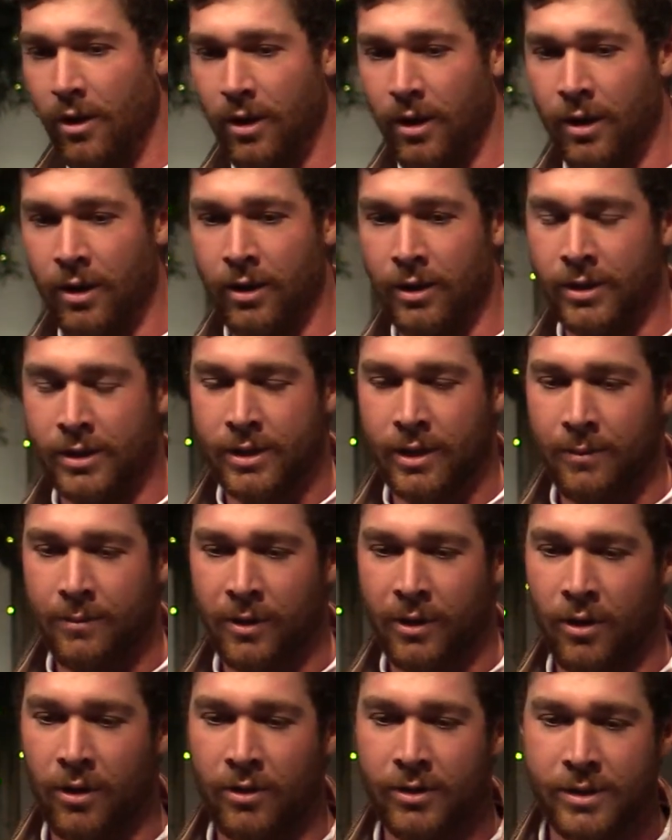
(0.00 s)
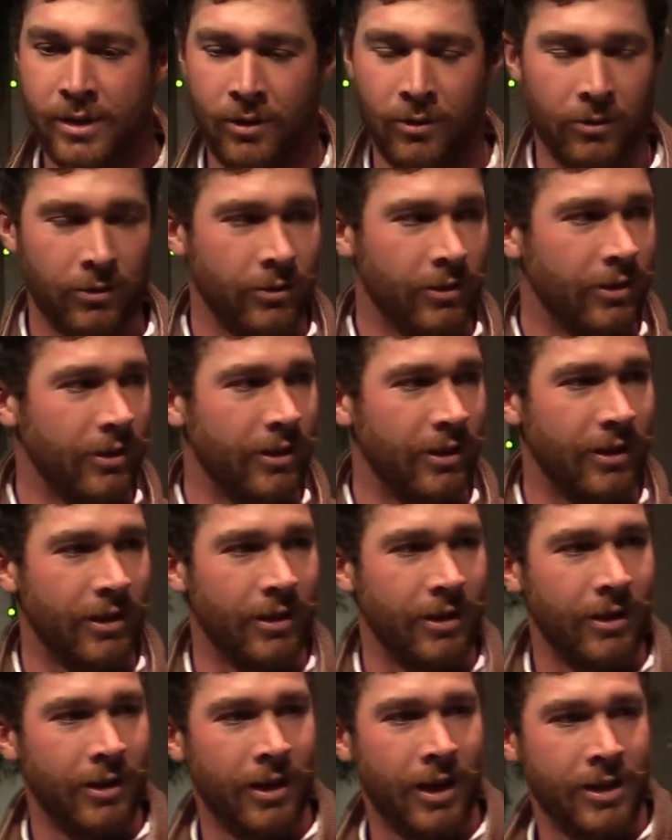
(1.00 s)
uh, something also
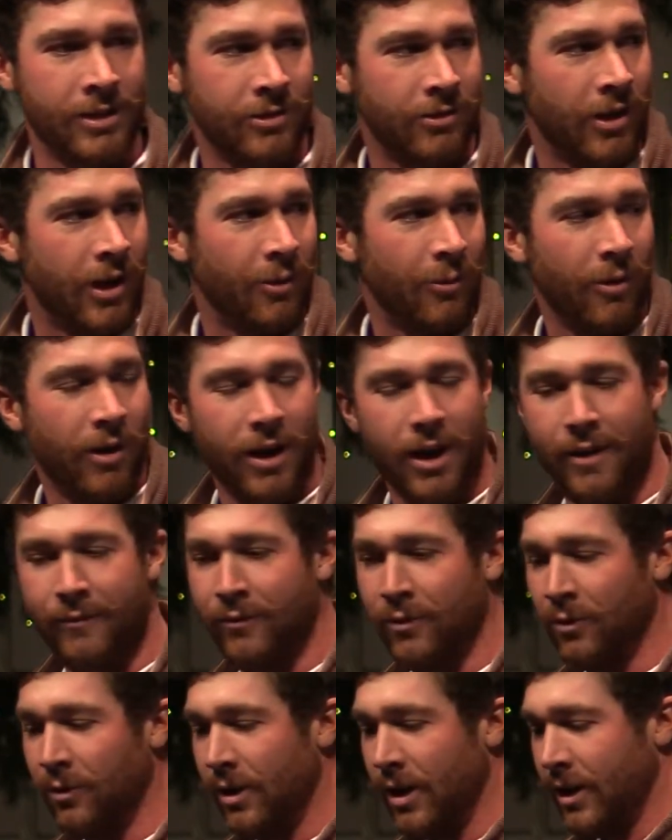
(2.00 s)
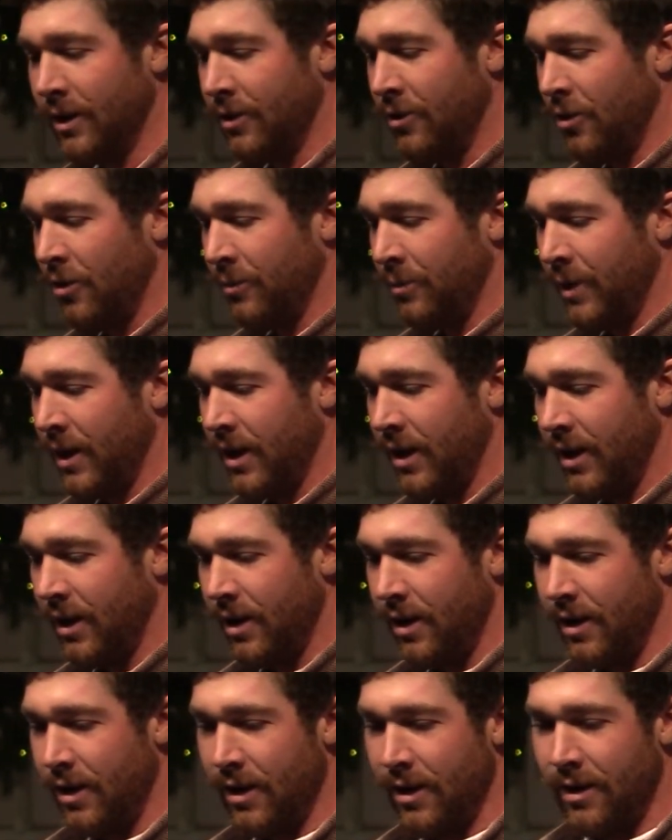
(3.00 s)
yesterday, right after Lynn called me,
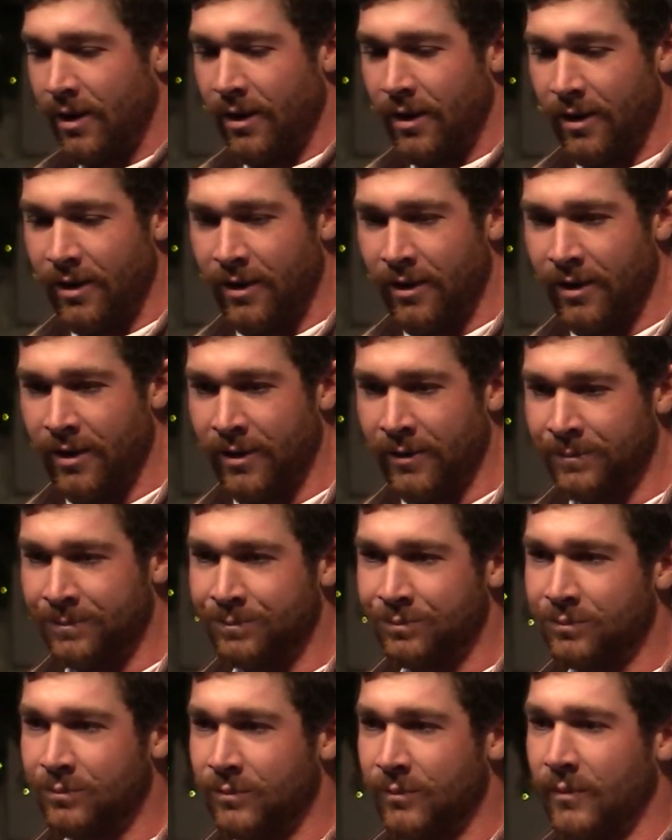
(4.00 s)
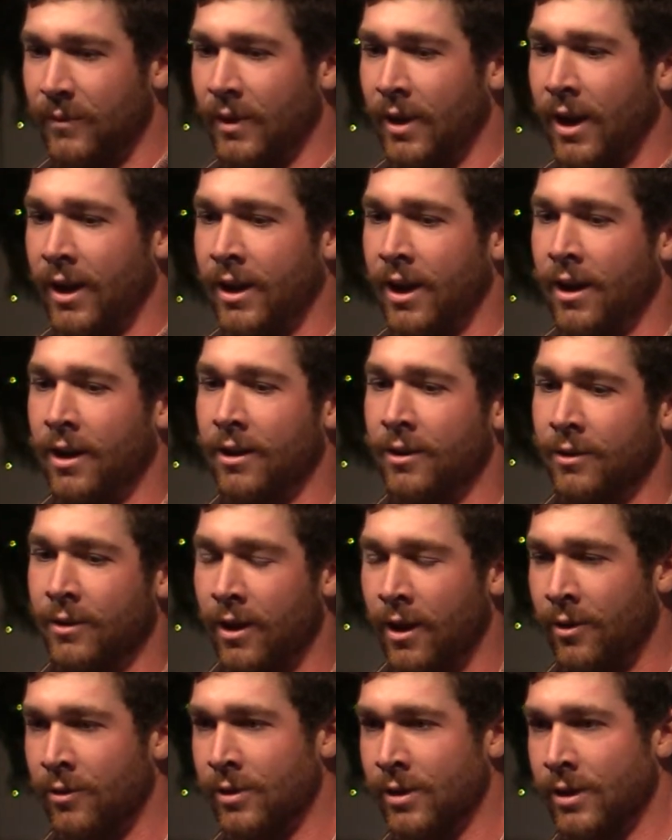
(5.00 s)
um, I kind of
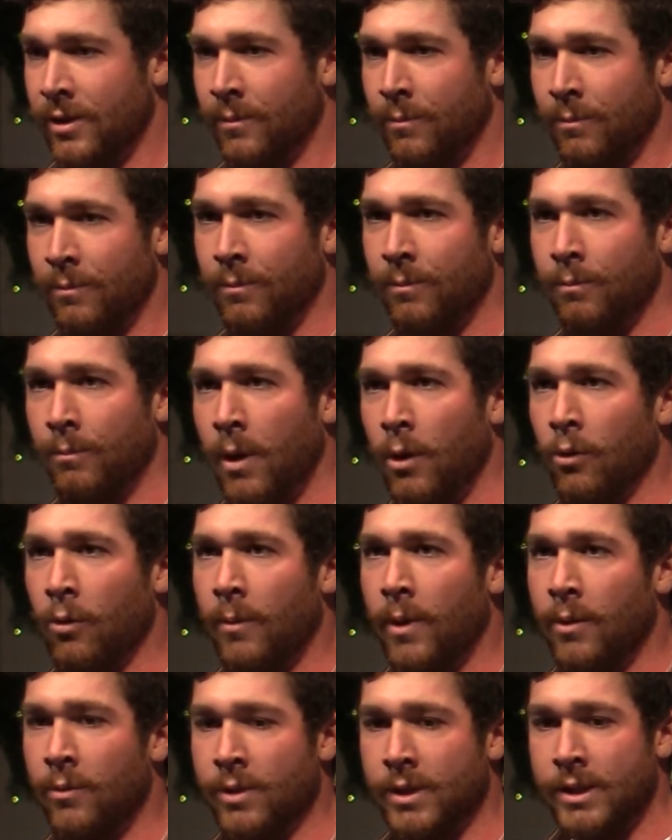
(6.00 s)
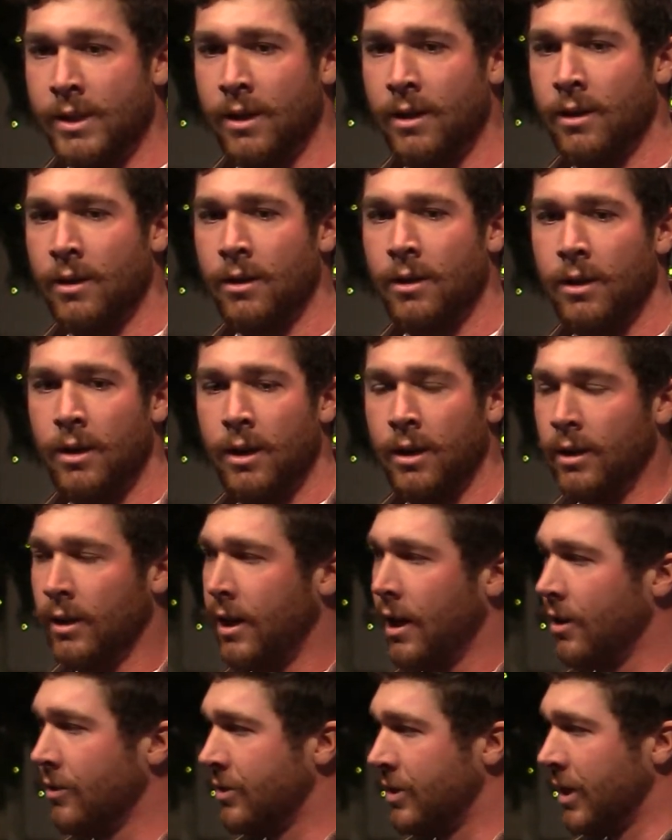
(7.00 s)
I was my roommate was sitting in the
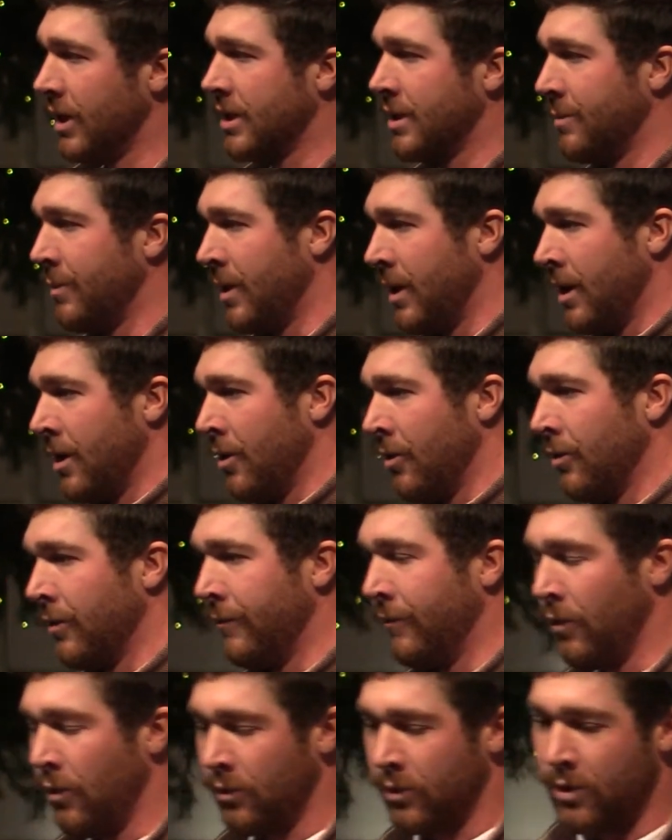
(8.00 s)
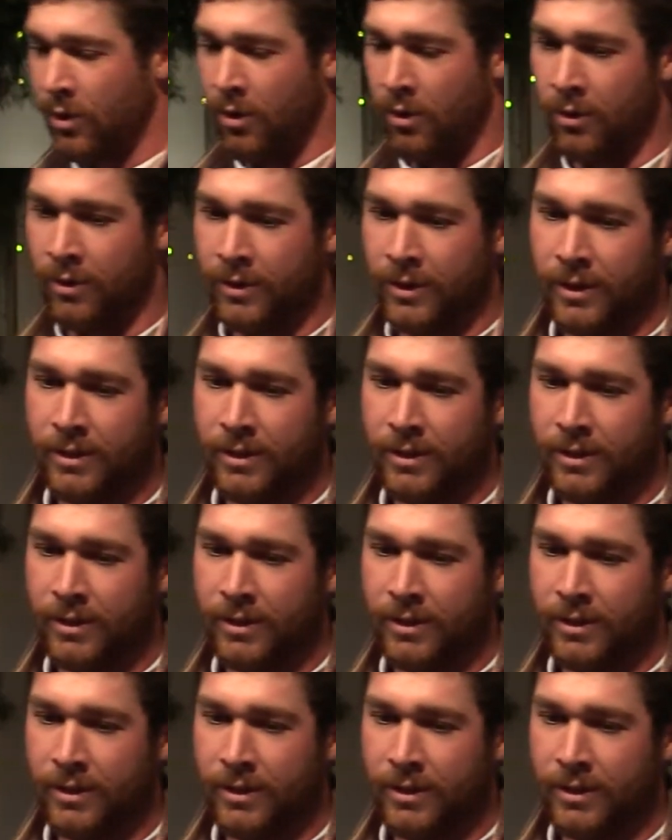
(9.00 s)
couch next to me, and he heard the phone call,